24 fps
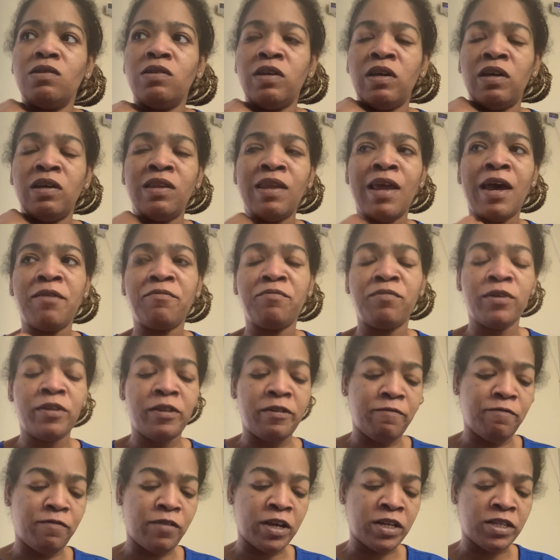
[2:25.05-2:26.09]
Not
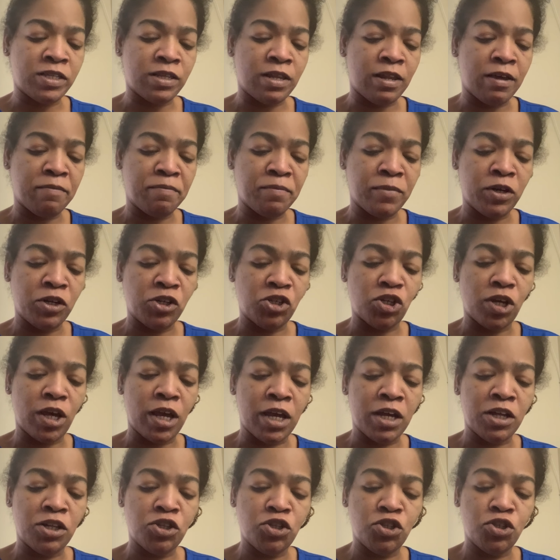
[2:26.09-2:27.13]
really flexing that much.
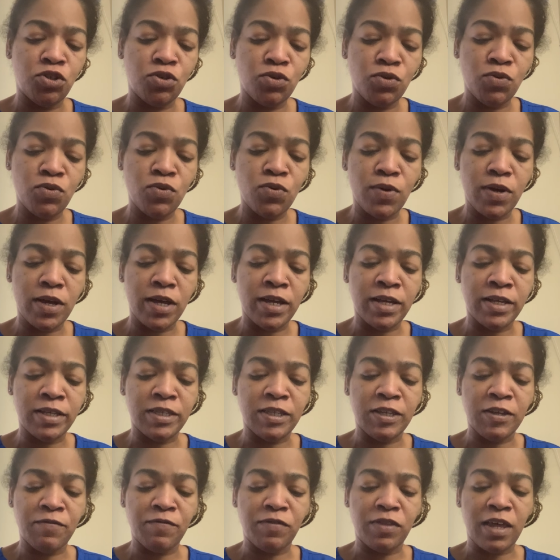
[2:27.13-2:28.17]
And 2
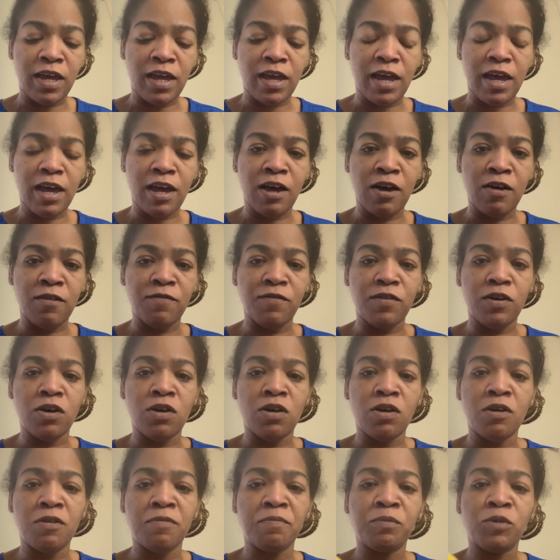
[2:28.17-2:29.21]
is if they have
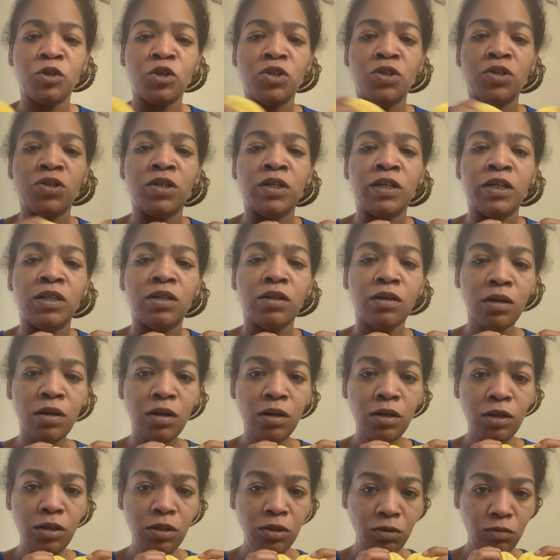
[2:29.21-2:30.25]
good
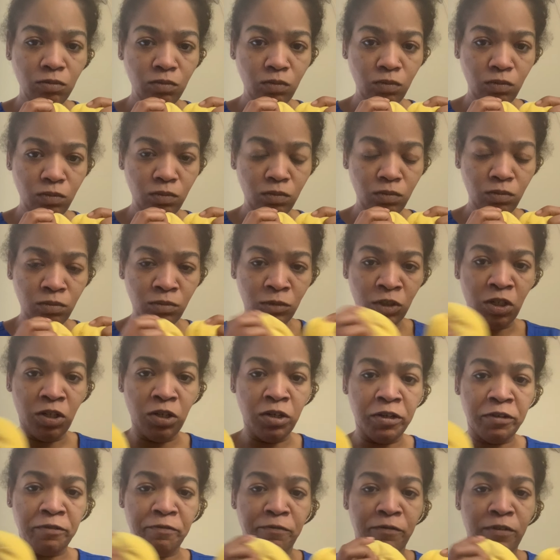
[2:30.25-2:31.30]

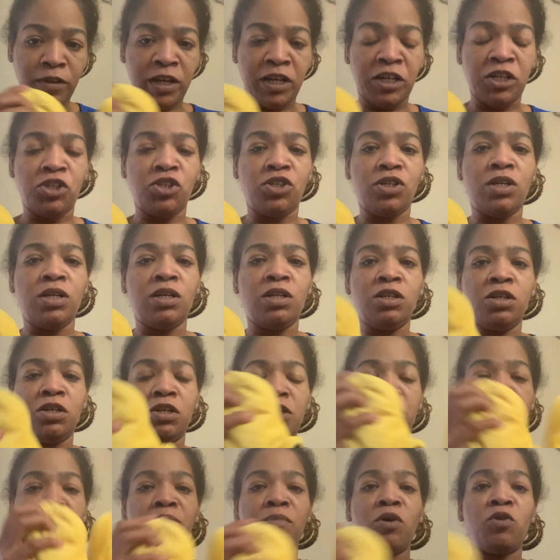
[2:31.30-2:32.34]
flexion,
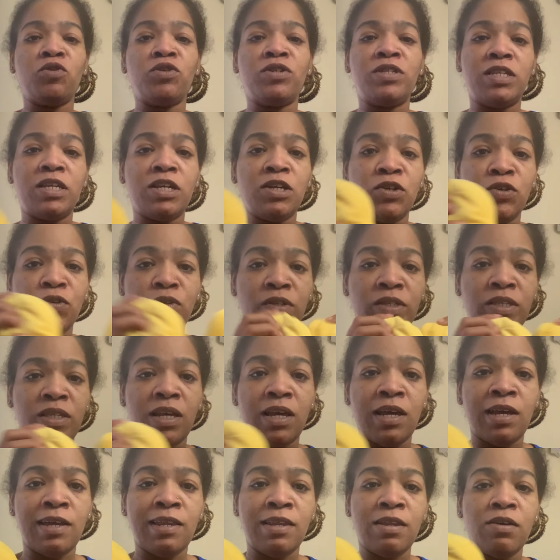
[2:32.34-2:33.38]
good motor skills,
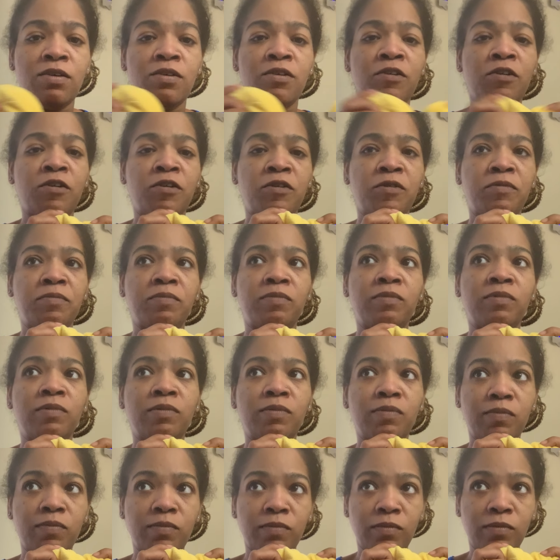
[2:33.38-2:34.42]
and
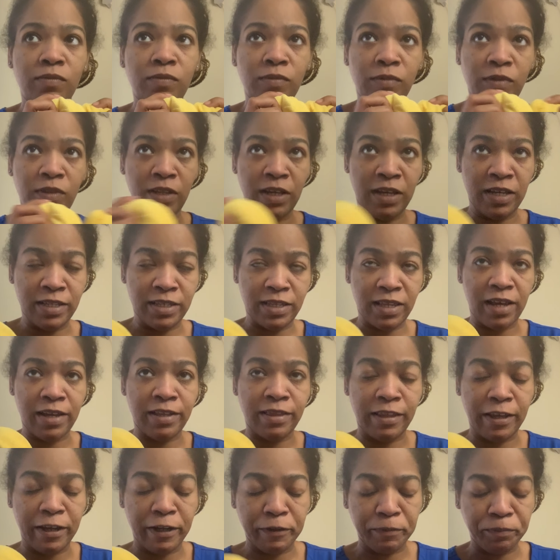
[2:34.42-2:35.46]
things
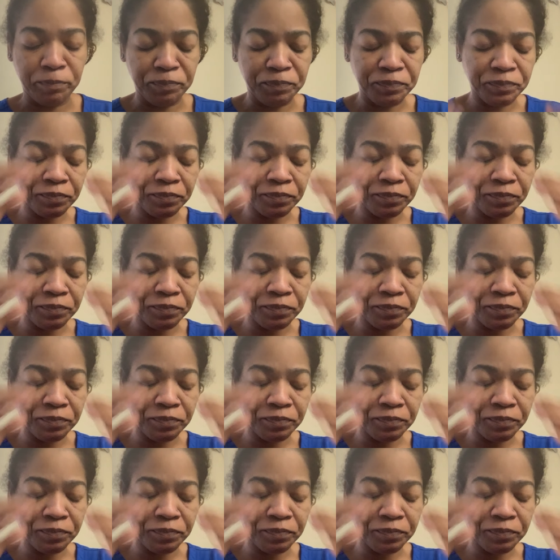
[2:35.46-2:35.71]
like that.